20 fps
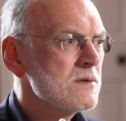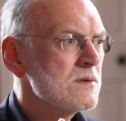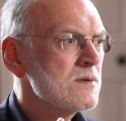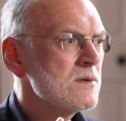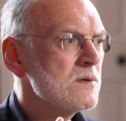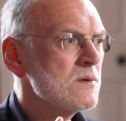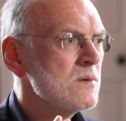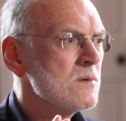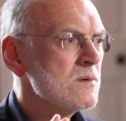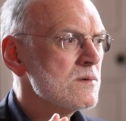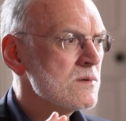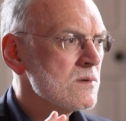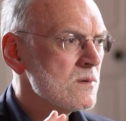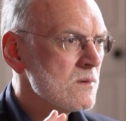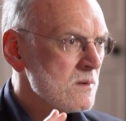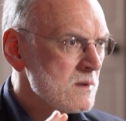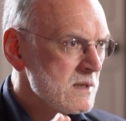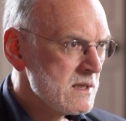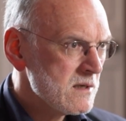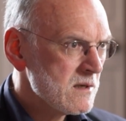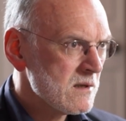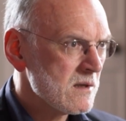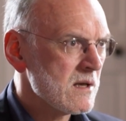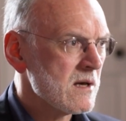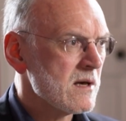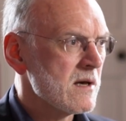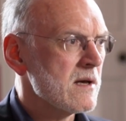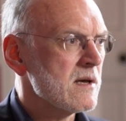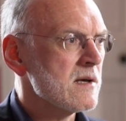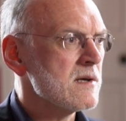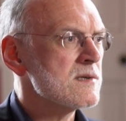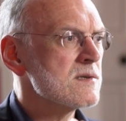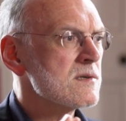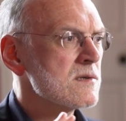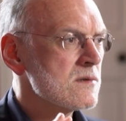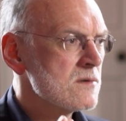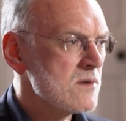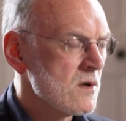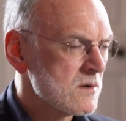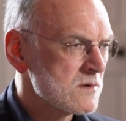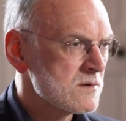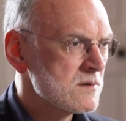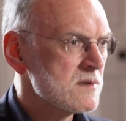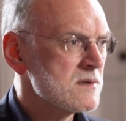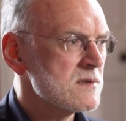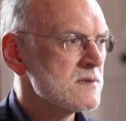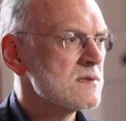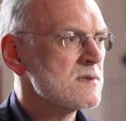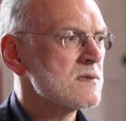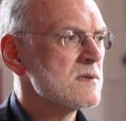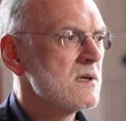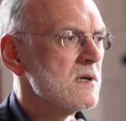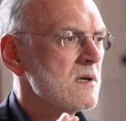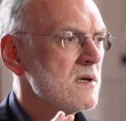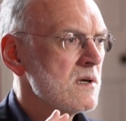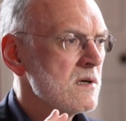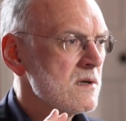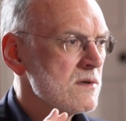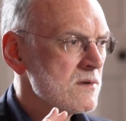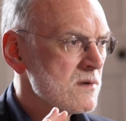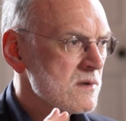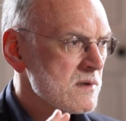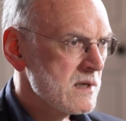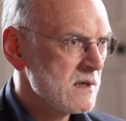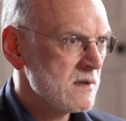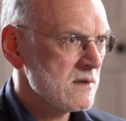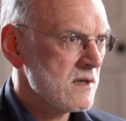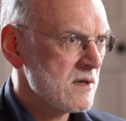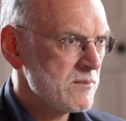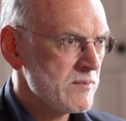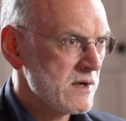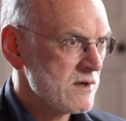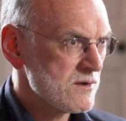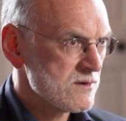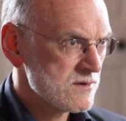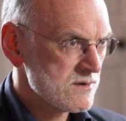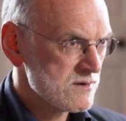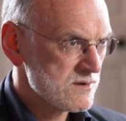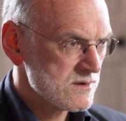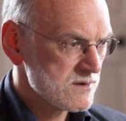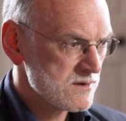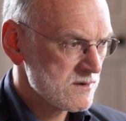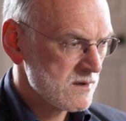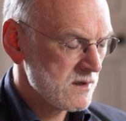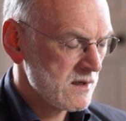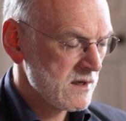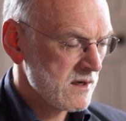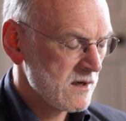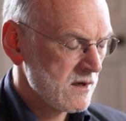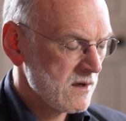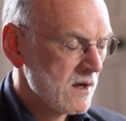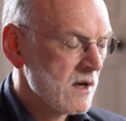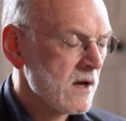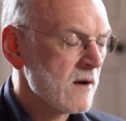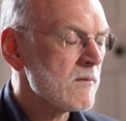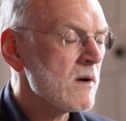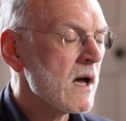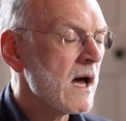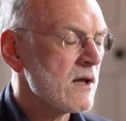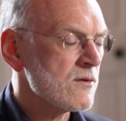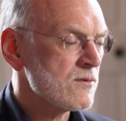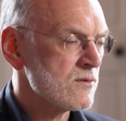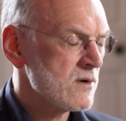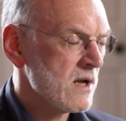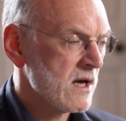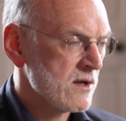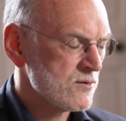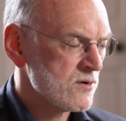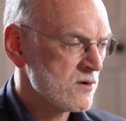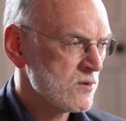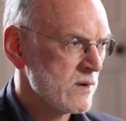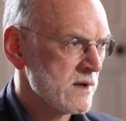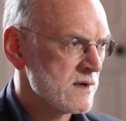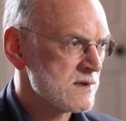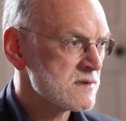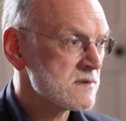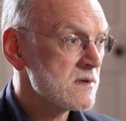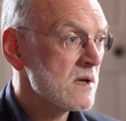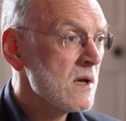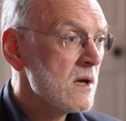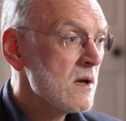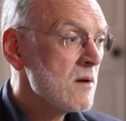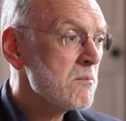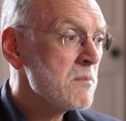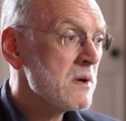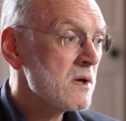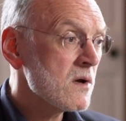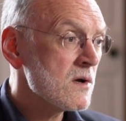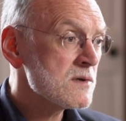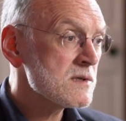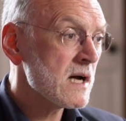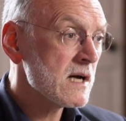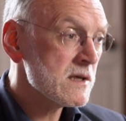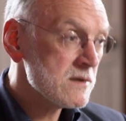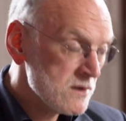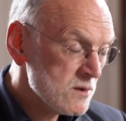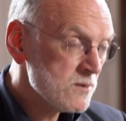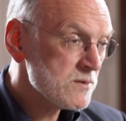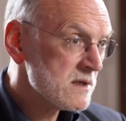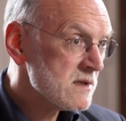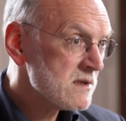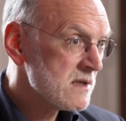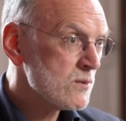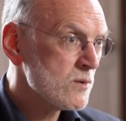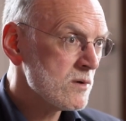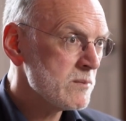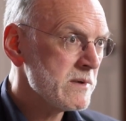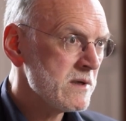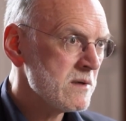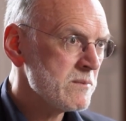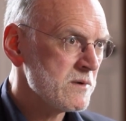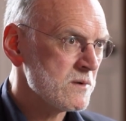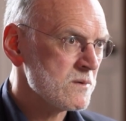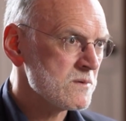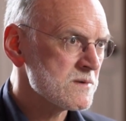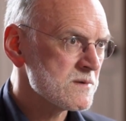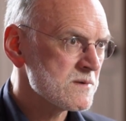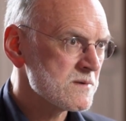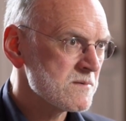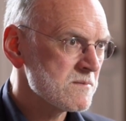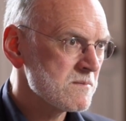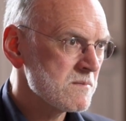to to legalize doctors to kill their patients uh, uh at, at request because I do think there will be abuse.